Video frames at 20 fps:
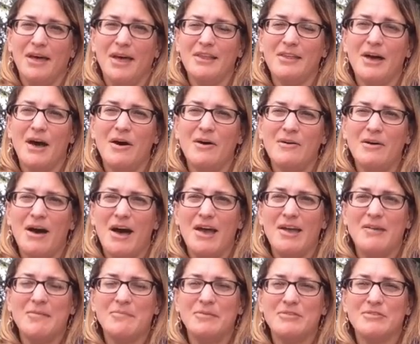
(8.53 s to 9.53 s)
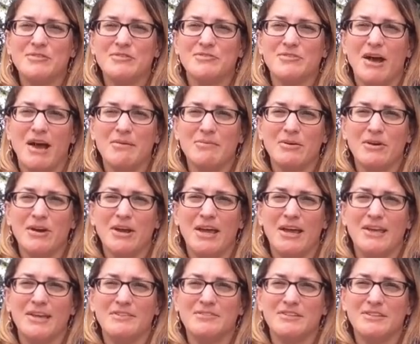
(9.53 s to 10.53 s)
Hello, I am Missus Freiberger,
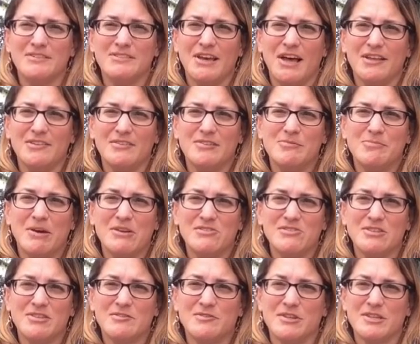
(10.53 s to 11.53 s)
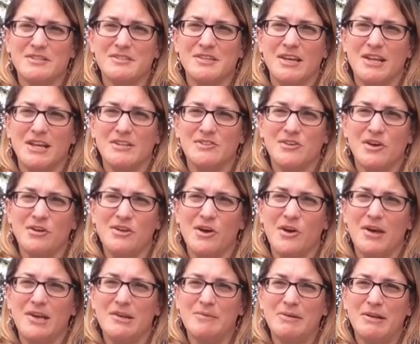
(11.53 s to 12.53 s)
a gifted and talented specialist for the San
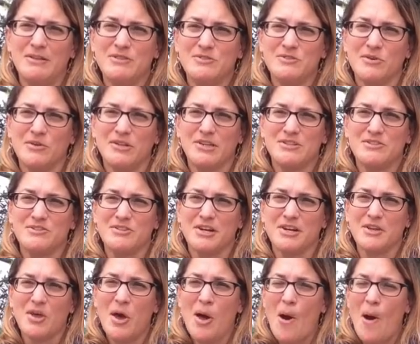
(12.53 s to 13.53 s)
Antonio Independent School District.